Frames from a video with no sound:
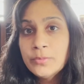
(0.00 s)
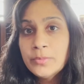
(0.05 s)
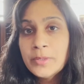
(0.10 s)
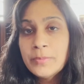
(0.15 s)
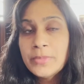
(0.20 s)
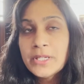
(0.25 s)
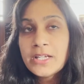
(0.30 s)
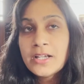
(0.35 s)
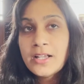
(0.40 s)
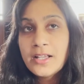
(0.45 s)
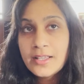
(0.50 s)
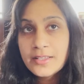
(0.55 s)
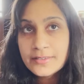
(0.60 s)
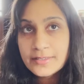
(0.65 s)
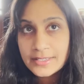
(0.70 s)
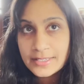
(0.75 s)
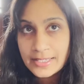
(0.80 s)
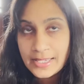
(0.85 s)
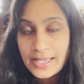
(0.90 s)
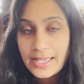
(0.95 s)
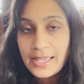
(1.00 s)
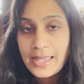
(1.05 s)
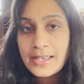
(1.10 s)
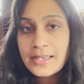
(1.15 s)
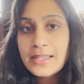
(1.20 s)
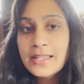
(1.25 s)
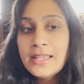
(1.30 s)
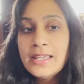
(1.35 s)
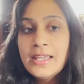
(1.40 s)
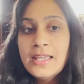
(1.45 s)
But because,
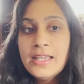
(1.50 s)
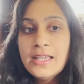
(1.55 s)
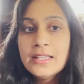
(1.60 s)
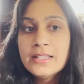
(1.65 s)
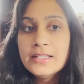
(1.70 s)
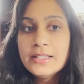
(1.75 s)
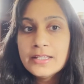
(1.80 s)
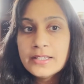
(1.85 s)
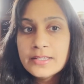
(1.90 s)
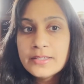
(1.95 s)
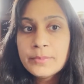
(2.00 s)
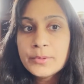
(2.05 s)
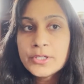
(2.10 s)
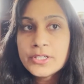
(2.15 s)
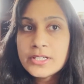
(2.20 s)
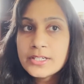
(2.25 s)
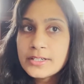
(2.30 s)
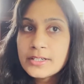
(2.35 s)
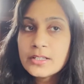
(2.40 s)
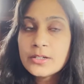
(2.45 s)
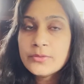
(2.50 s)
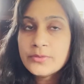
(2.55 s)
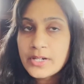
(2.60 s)
again, this particular